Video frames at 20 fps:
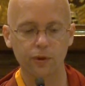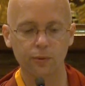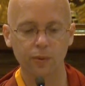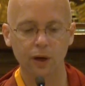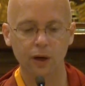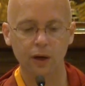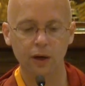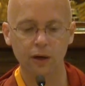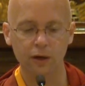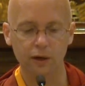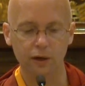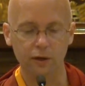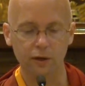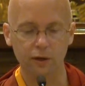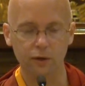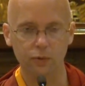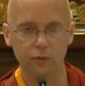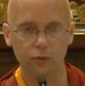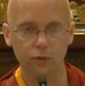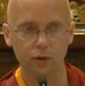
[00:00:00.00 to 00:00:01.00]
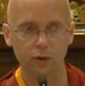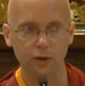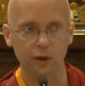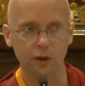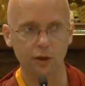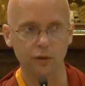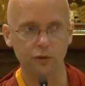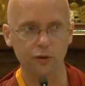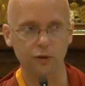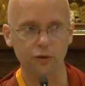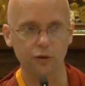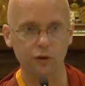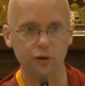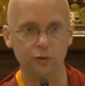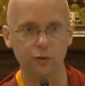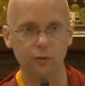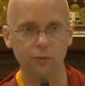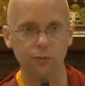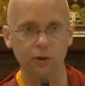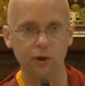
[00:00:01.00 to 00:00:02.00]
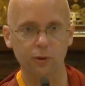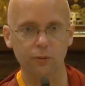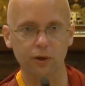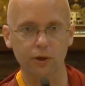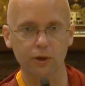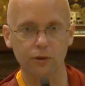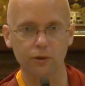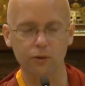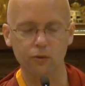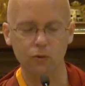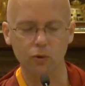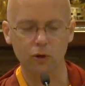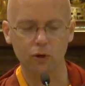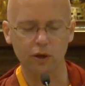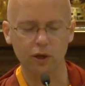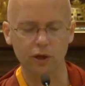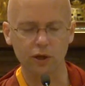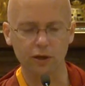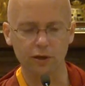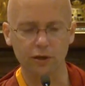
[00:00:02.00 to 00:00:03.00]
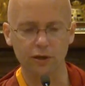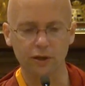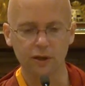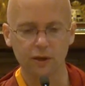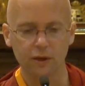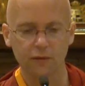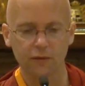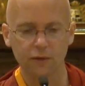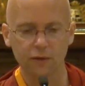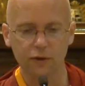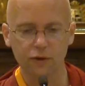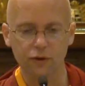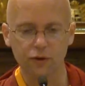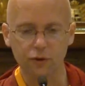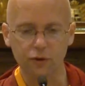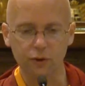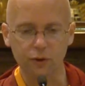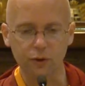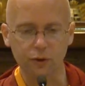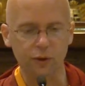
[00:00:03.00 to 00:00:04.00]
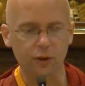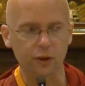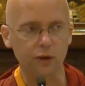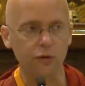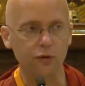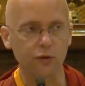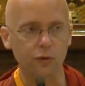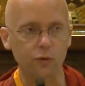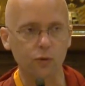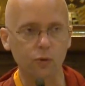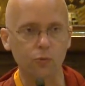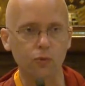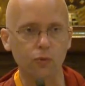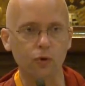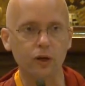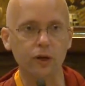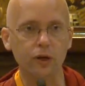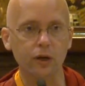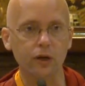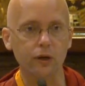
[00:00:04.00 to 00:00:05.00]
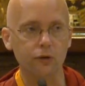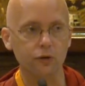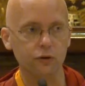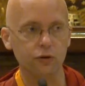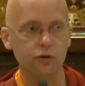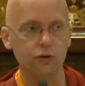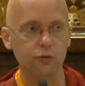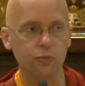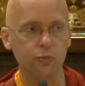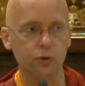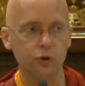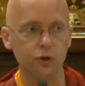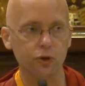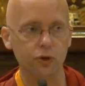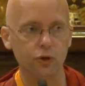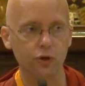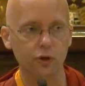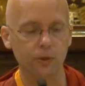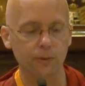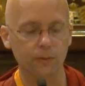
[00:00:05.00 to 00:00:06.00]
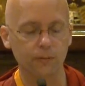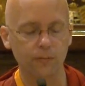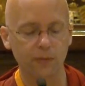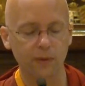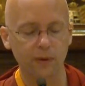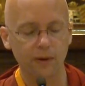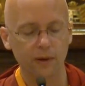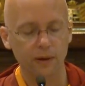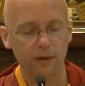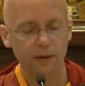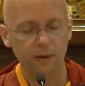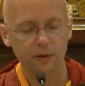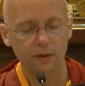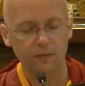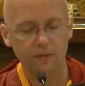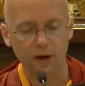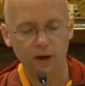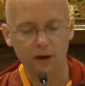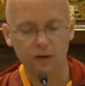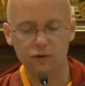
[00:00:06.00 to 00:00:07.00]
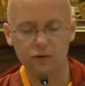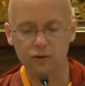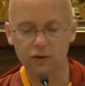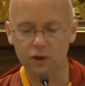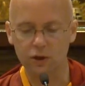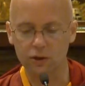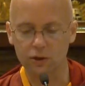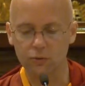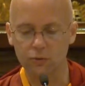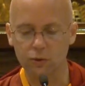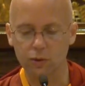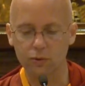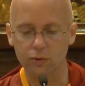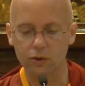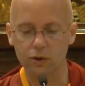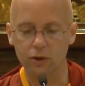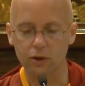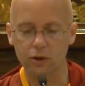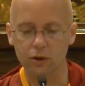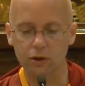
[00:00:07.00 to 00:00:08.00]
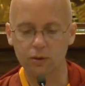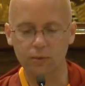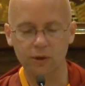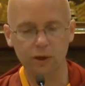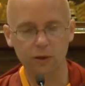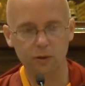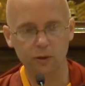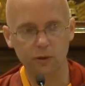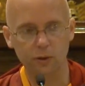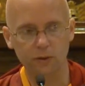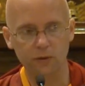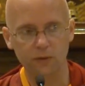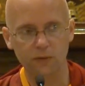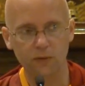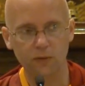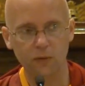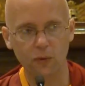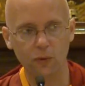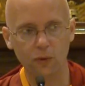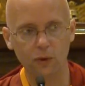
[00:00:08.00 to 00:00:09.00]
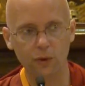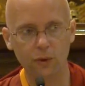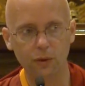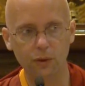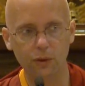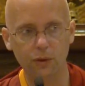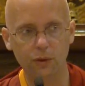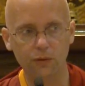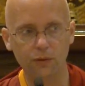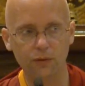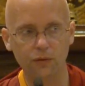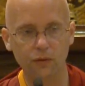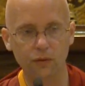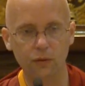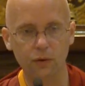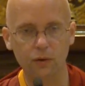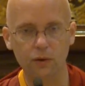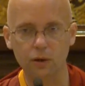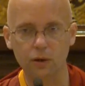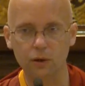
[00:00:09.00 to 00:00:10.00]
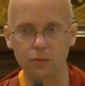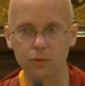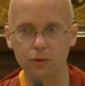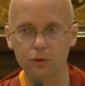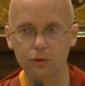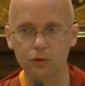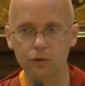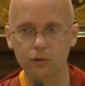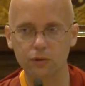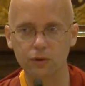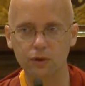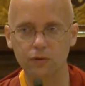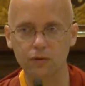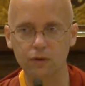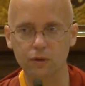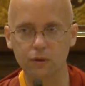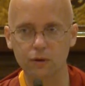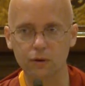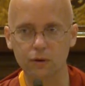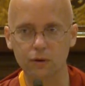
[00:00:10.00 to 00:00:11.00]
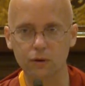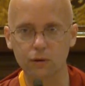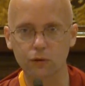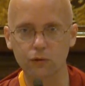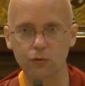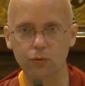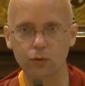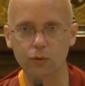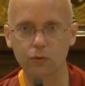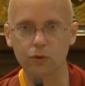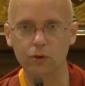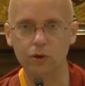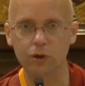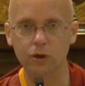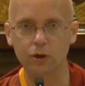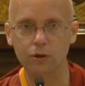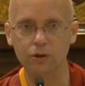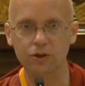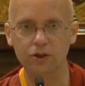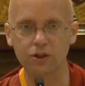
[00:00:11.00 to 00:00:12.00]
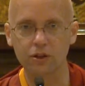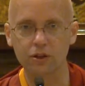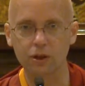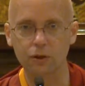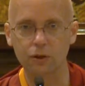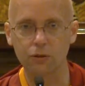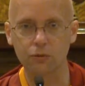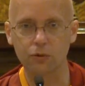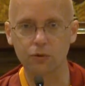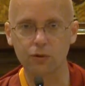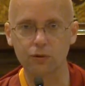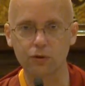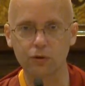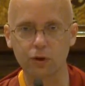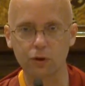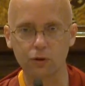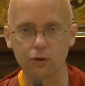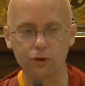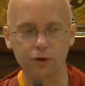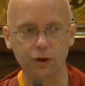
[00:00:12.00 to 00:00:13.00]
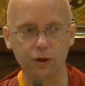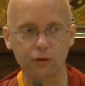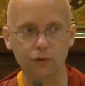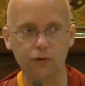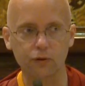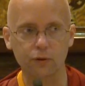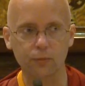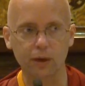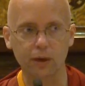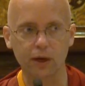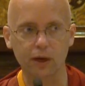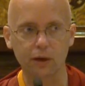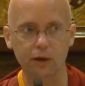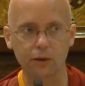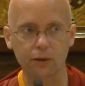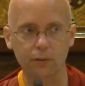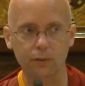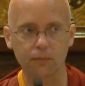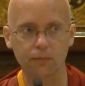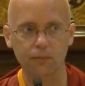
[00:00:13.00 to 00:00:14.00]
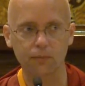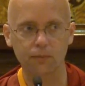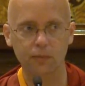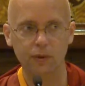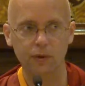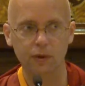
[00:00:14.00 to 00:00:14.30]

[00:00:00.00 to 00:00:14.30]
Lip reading: in the Mahayana, we, as I said, we primarily work on doing the things that will bring us to Buddhahood. The Vajrayana, what we talk about in the fourth of the four dharmas, is different. It's what we call taking the result as the path.